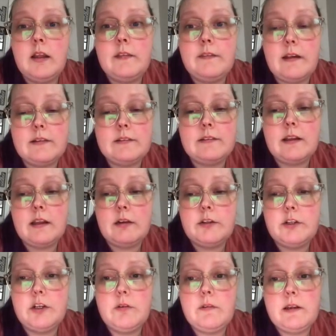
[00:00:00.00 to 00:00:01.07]
that's how
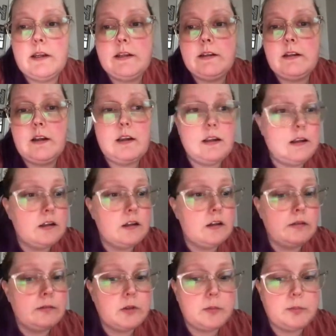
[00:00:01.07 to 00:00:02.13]
you do that, and
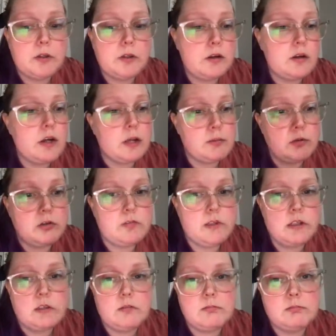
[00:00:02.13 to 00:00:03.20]
I'm gonna put it in
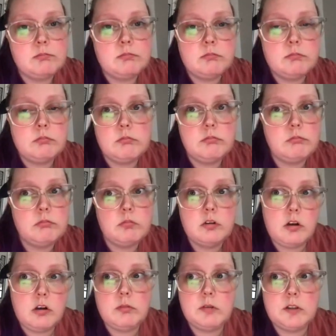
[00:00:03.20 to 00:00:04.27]
iMovie and
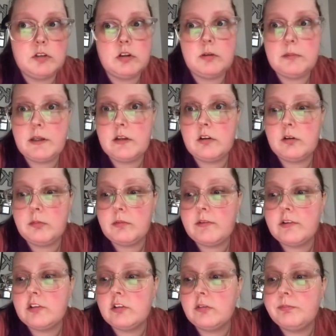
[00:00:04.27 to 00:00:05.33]
hopefully try to make it look
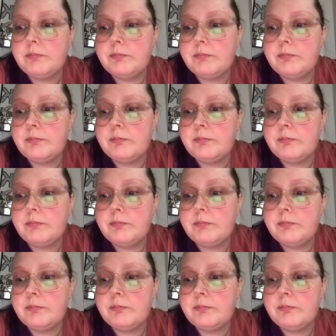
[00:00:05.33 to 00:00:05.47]
professional.